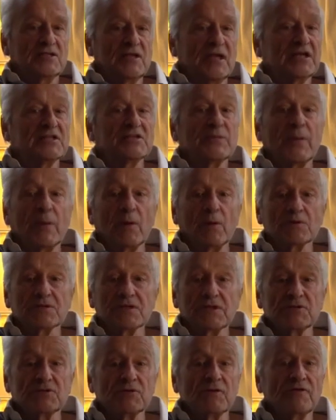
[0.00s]
explodes
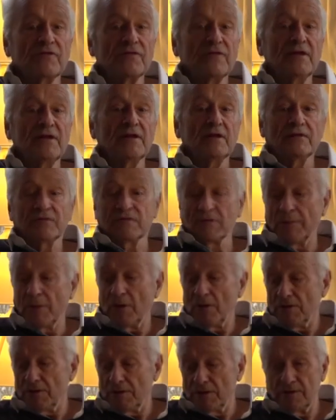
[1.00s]
into a feeling of the
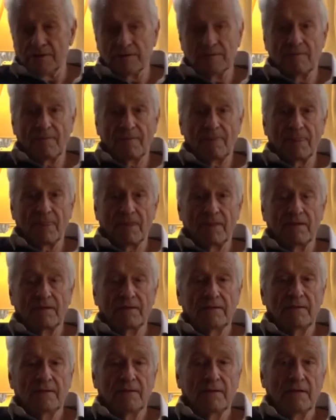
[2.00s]
body,
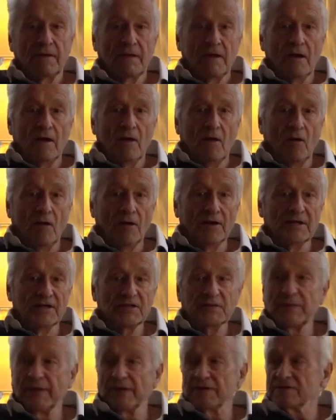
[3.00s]
or an
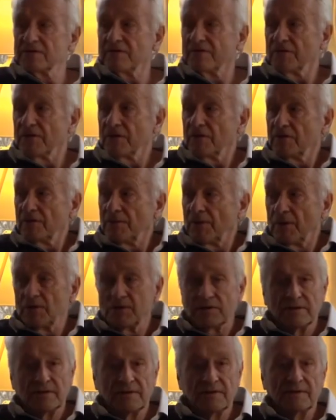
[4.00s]
experience of another
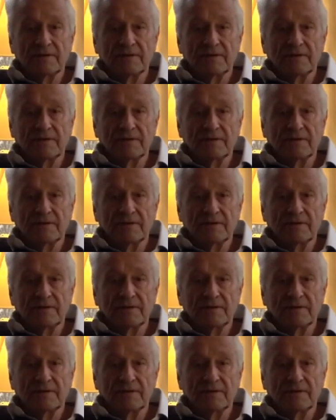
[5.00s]
body.